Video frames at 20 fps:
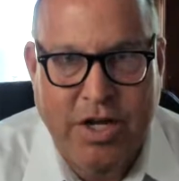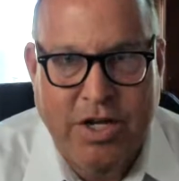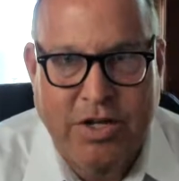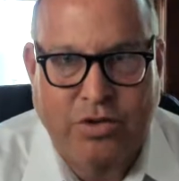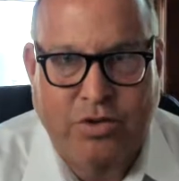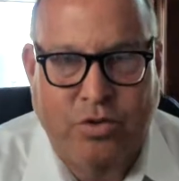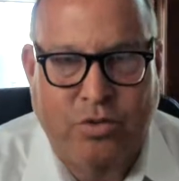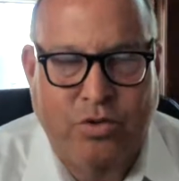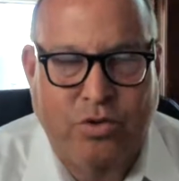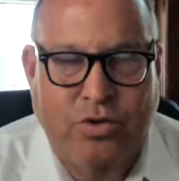
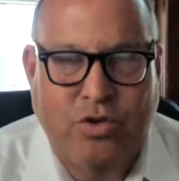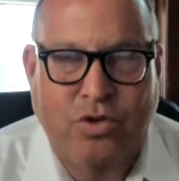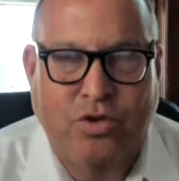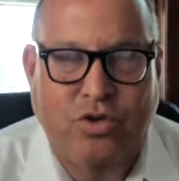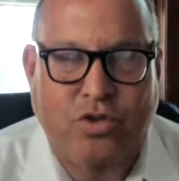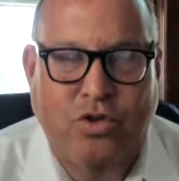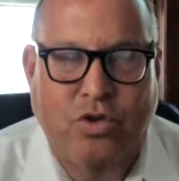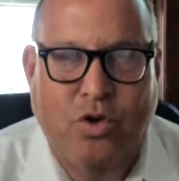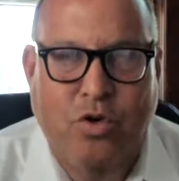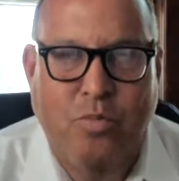So there's
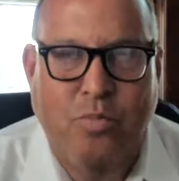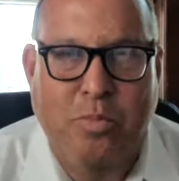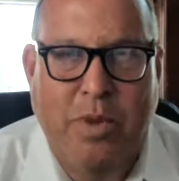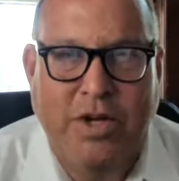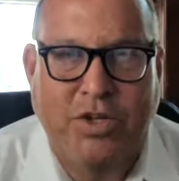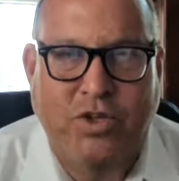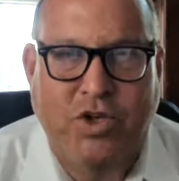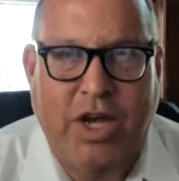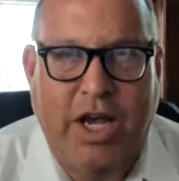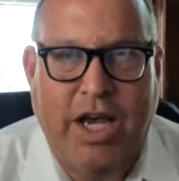just so
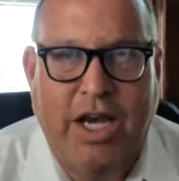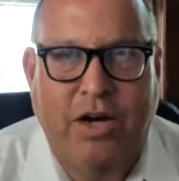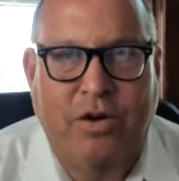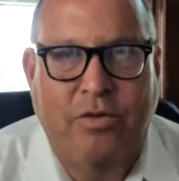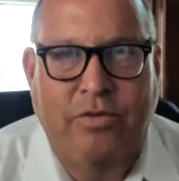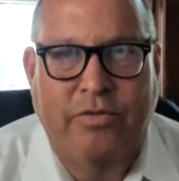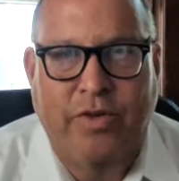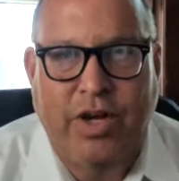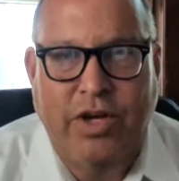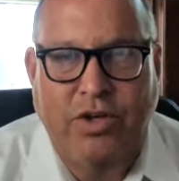much
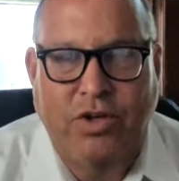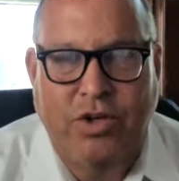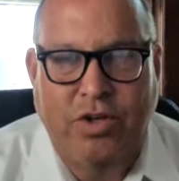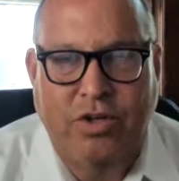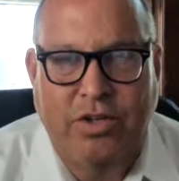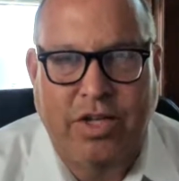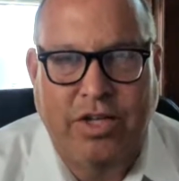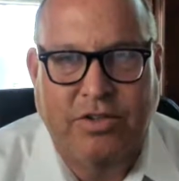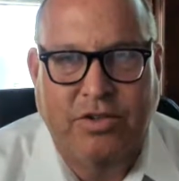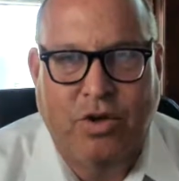aggravation
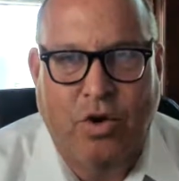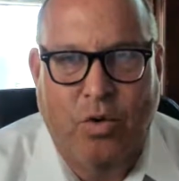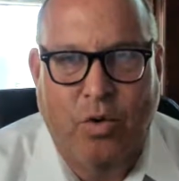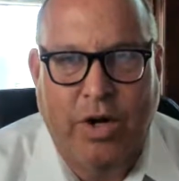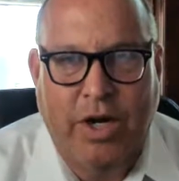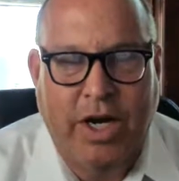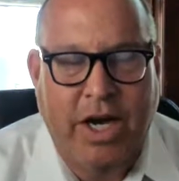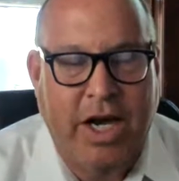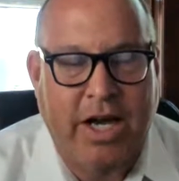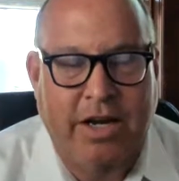that's
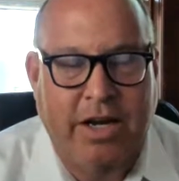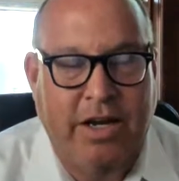going on.